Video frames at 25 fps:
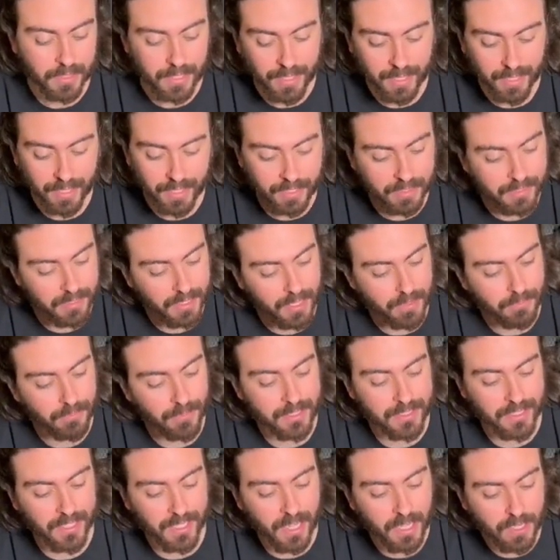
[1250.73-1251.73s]
And if
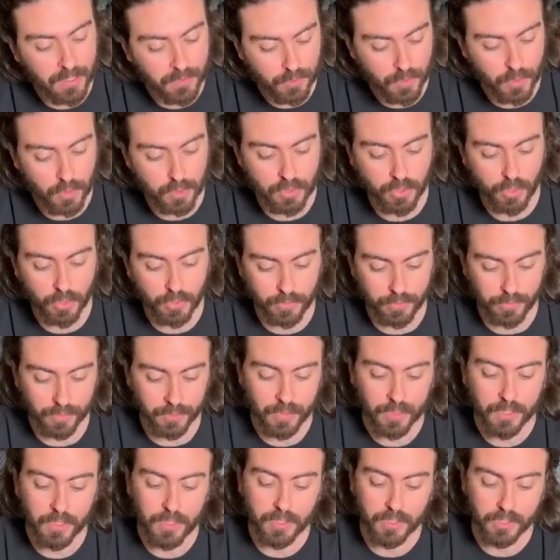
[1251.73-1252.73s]
at the end of your turn,
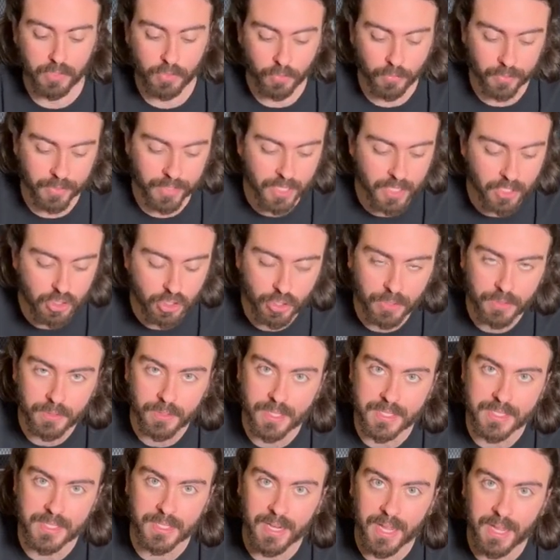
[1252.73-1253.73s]
your nation
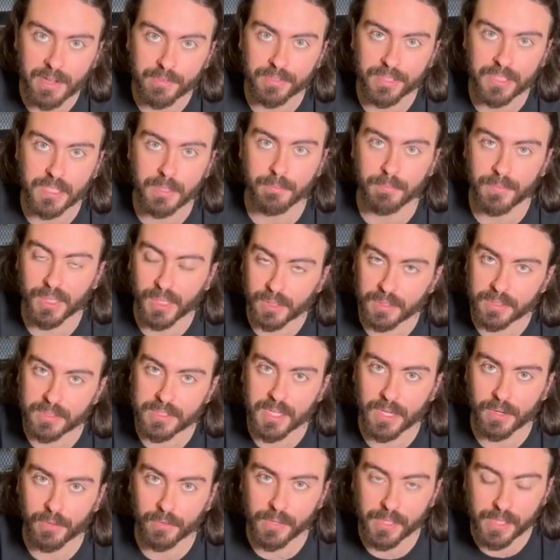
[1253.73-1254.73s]
doesn't have any
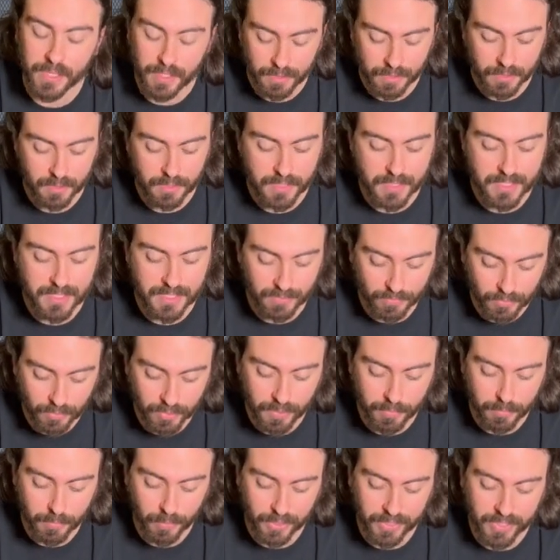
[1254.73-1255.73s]
military, civil
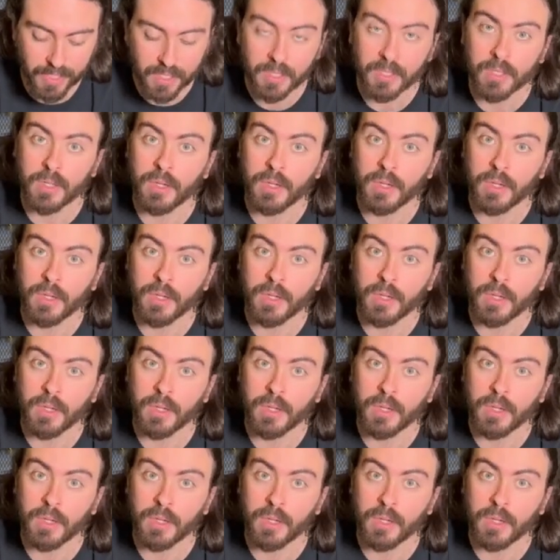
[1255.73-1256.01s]
liberty,